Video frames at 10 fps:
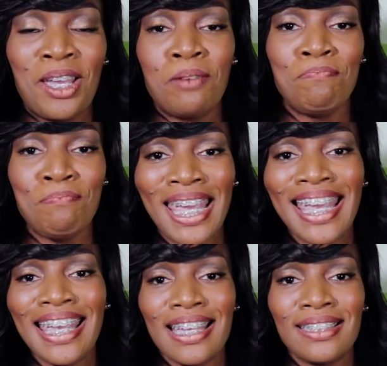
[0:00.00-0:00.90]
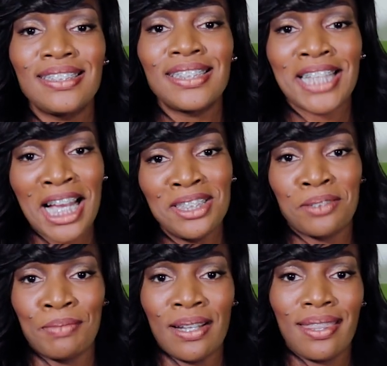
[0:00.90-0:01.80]
May is
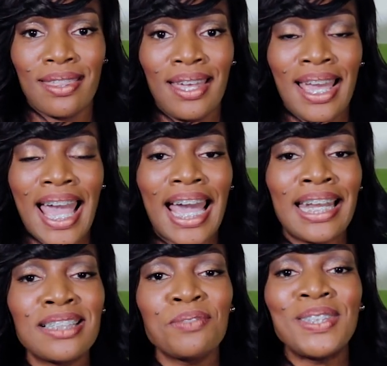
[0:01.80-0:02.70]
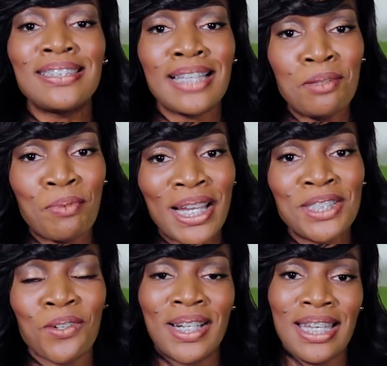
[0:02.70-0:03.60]
Child's Month, and as we
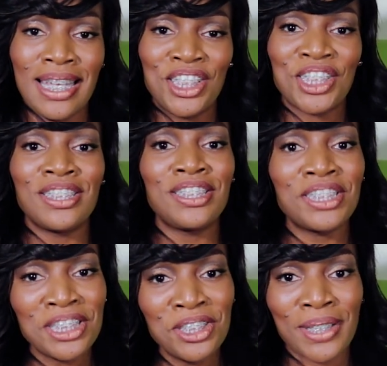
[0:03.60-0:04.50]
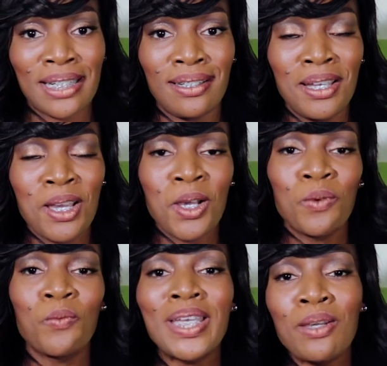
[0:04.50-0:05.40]
celebrate our nation's children,
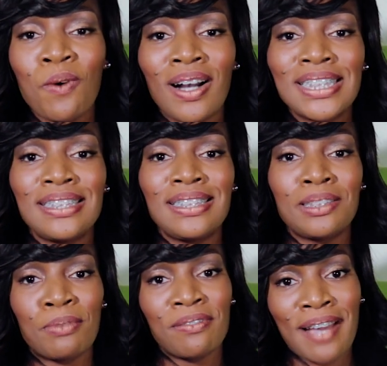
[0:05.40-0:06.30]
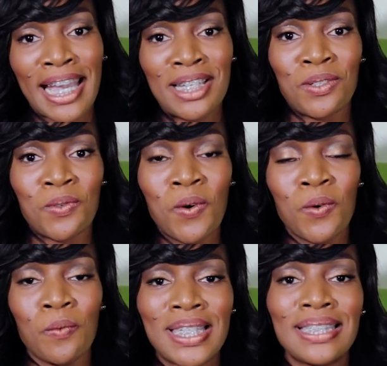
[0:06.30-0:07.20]
we wanted to provide you
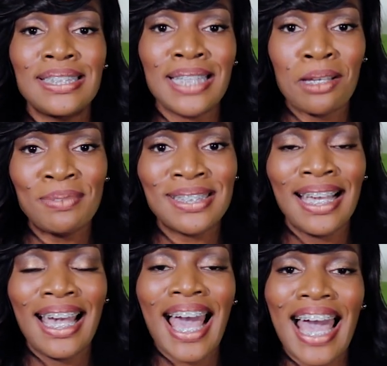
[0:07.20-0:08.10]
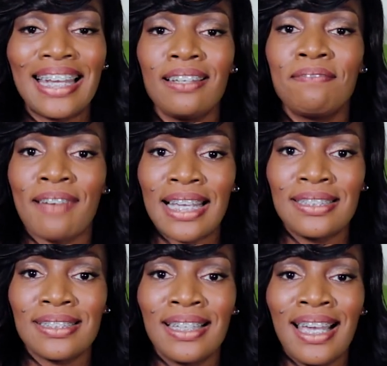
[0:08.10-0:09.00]
with tips and
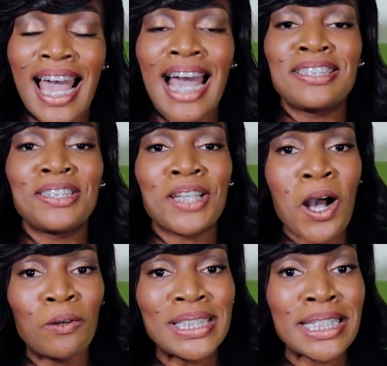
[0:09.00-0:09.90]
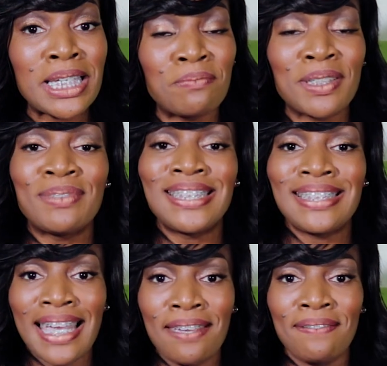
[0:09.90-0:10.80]
advice as to how to keep them
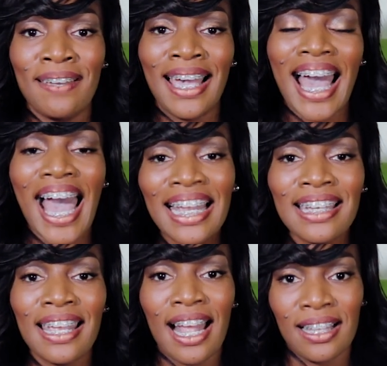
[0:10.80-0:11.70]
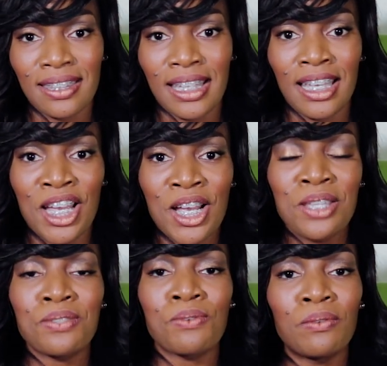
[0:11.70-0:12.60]
safe and healthy
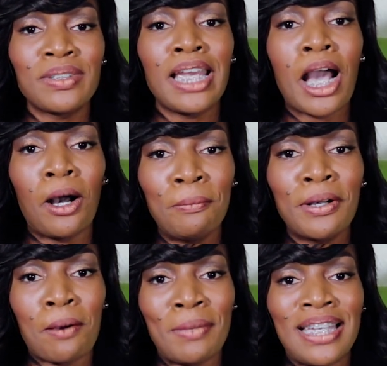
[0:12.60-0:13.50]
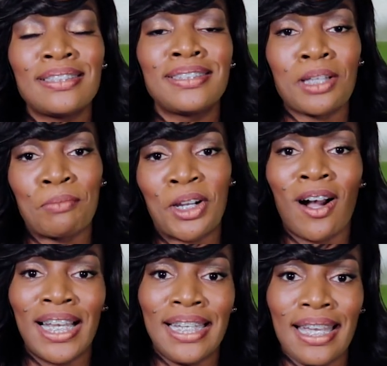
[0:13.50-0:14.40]
throughout the upcoming summer
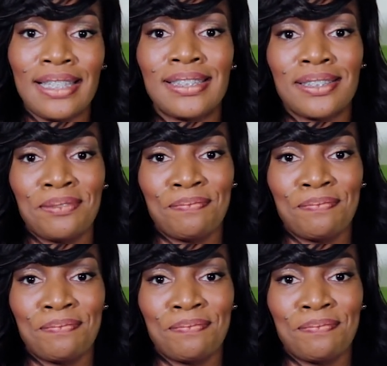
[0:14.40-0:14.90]
holidays.